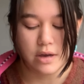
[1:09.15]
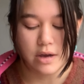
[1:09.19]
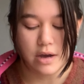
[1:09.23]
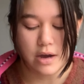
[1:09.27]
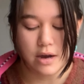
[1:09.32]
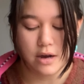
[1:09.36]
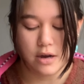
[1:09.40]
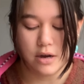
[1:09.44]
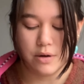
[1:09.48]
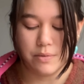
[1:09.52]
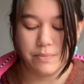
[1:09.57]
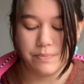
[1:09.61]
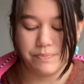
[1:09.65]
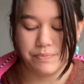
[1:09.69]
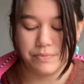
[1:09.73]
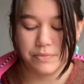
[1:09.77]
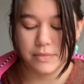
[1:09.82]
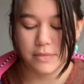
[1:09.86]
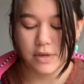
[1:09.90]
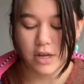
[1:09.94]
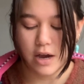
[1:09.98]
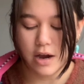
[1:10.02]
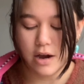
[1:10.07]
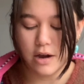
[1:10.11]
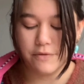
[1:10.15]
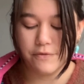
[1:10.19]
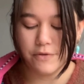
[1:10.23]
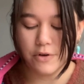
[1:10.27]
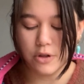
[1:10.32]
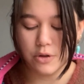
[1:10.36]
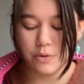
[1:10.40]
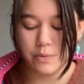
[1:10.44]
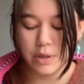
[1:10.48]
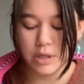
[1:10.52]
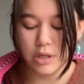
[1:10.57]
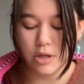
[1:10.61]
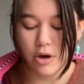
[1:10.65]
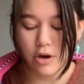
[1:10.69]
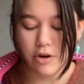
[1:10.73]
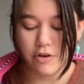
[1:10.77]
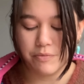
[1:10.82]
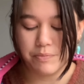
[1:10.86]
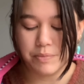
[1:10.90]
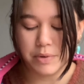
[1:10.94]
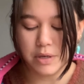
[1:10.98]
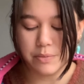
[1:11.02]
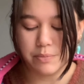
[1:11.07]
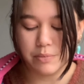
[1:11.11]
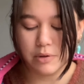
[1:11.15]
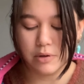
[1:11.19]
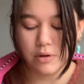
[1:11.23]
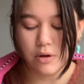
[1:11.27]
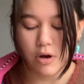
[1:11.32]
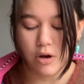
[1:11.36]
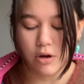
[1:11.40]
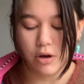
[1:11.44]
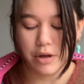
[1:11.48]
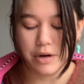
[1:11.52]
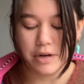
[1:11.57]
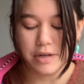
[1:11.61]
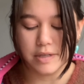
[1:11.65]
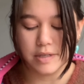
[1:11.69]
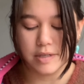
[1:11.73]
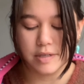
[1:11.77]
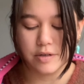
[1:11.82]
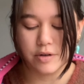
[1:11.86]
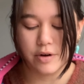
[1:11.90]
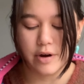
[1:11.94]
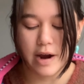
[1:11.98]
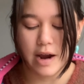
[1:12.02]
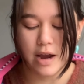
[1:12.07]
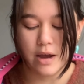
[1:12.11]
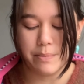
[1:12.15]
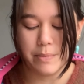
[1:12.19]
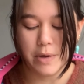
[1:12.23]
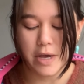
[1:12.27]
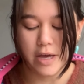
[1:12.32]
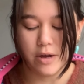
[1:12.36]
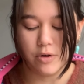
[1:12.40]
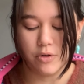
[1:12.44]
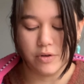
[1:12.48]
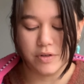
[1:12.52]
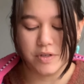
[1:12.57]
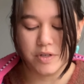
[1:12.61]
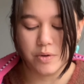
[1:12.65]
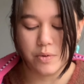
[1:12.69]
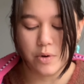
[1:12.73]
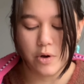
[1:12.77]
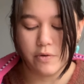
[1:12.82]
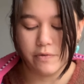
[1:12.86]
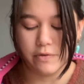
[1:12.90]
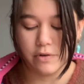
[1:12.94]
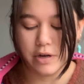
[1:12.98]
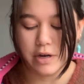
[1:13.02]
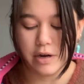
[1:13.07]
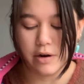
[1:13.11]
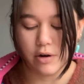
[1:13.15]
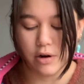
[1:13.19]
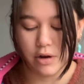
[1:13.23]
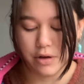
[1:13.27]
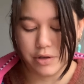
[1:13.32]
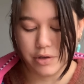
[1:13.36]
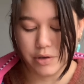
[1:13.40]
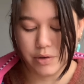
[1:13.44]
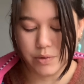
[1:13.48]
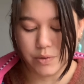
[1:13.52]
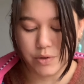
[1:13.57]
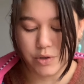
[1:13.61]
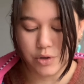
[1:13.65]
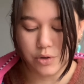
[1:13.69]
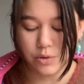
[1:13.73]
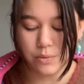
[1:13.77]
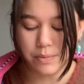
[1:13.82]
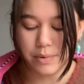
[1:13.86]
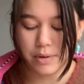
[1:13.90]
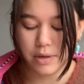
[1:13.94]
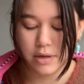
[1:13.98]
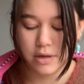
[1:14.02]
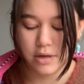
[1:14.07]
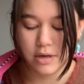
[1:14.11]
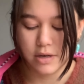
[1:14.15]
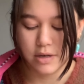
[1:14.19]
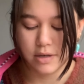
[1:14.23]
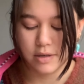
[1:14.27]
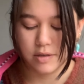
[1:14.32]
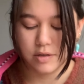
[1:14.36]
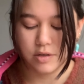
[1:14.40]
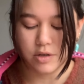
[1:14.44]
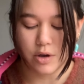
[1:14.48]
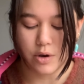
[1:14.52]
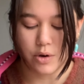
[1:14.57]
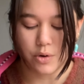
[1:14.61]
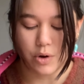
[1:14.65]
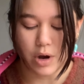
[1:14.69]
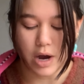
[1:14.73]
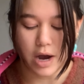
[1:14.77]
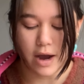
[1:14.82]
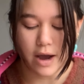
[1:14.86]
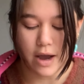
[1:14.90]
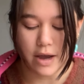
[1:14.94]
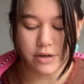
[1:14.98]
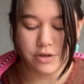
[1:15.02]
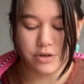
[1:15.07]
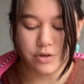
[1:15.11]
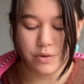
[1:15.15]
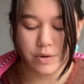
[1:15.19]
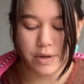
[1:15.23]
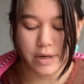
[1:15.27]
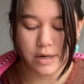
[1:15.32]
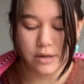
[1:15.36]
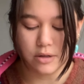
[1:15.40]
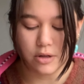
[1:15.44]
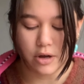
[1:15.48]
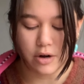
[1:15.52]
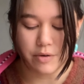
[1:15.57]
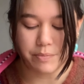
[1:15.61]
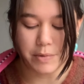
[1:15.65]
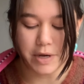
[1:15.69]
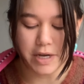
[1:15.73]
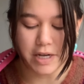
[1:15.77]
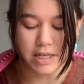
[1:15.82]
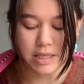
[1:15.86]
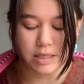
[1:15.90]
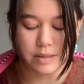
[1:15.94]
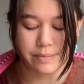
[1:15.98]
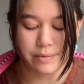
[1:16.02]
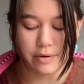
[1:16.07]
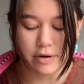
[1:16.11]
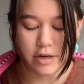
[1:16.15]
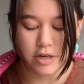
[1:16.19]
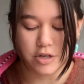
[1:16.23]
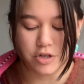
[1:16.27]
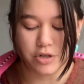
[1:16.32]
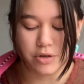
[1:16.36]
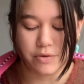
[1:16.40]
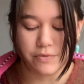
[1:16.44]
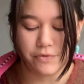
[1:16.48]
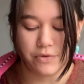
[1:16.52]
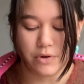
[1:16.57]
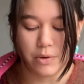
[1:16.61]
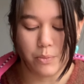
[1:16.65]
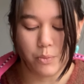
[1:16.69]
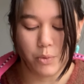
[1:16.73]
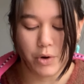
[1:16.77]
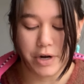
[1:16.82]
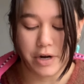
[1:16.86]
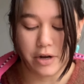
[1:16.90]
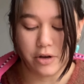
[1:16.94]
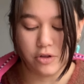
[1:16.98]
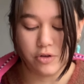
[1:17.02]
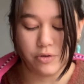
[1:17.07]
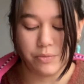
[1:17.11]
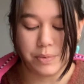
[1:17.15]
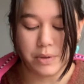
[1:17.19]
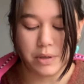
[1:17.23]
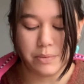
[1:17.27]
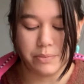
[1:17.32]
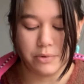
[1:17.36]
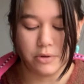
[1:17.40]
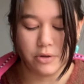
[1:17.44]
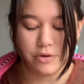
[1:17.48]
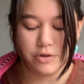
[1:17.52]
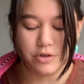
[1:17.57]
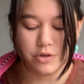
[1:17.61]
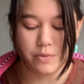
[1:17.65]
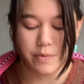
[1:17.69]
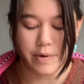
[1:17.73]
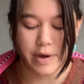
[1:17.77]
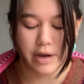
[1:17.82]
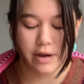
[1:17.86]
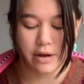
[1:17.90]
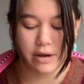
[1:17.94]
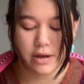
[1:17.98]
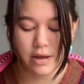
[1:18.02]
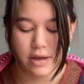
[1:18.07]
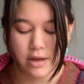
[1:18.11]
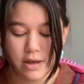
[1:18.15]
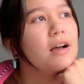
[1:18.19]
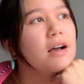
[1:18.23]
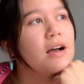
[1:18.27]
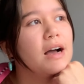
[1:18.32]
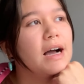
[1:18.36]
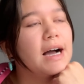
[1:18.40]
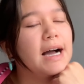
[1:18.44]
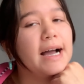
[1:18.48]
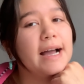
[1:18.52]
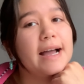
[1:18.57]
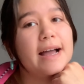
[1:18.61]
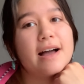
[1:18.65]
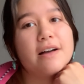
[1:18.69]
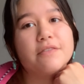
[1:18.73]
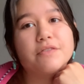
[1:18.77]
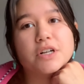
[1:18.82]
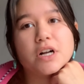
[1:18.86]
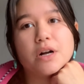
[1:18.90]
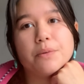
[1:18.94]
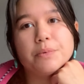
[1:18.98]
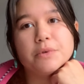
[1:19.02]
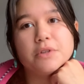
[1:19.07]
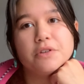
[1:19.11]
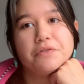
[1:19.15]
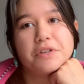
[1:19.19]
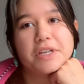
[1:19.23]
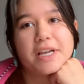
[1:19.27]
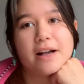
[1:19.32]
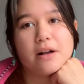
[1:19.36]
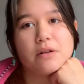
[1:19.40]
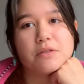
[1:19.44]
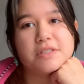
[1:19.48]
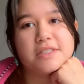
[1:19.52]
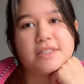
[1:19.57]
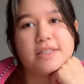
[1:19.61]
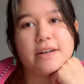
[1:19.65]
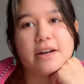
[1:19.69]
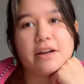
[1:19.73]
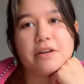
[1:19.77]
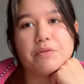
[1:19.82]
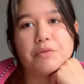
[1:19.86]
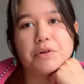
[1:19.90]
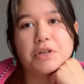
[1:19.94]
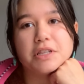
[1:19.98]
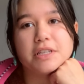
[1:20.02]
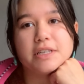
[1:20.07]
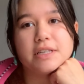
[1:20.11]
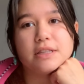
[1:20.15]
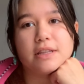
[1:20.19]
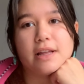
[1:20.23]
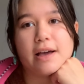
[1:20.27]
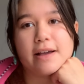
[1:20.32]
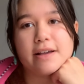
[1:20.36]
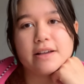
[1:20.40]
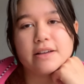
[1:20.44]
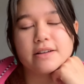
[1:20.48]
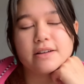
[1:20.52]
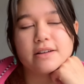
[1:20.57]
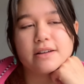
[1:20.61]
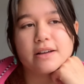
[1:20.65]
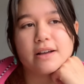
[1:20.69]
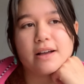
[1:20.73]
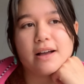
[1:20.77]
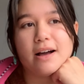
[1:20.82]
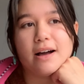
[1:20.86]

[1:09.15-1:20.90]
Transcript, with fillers: Um, I follow a lot of people on Instagram and also over here on YouTube. So I do get a lot of my inspiration from what other people are doing. I have a couple of accounts that I really like.